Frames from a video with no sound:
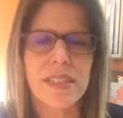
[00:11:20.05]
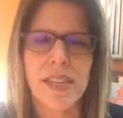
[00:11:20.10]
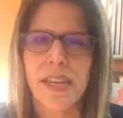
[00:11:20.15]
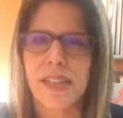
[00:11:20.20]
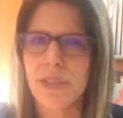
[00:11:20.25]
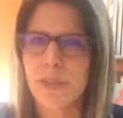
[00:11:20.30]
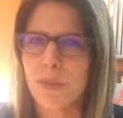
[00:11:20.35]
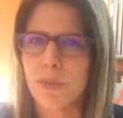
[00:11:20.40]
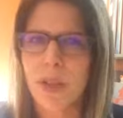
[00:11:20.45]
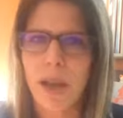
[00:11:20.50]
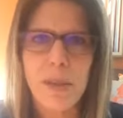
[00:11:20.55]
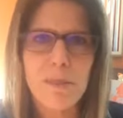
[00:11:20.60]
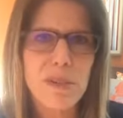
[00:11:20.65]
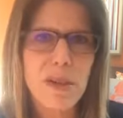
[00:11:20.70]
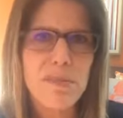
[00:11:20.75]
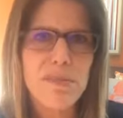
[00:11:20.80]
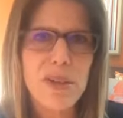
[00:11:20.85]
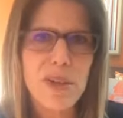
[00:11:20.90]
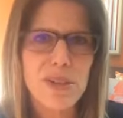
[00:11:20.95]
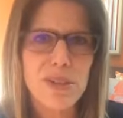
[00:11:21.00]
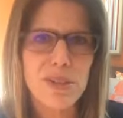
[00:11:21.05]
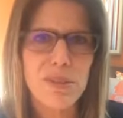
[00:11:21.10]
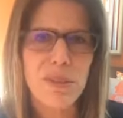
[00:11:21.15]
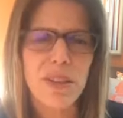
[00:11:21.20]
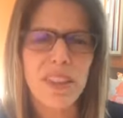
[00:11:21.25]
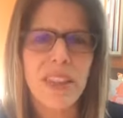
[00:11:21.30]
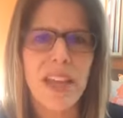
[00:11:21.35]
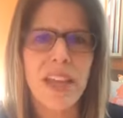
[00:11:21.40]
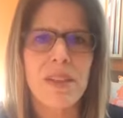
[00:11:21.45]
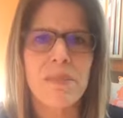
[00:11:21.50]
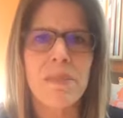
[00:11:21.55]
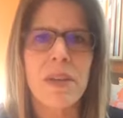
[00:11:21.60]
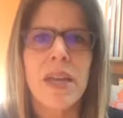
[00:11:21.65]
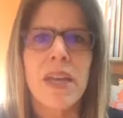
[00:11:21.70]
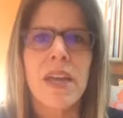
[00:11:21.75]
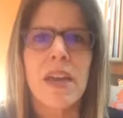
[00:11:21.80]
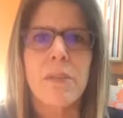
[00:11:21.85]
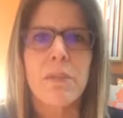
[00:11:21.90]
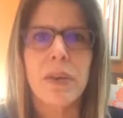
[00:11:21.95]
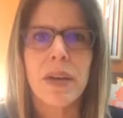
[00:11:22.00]
I do not bombard you with them,
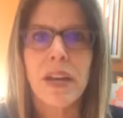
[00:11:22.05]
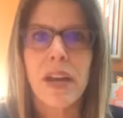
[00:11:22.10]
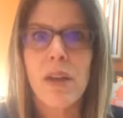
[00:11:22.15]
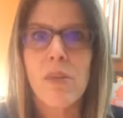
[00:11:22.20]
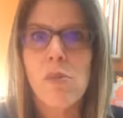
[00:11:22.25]
but I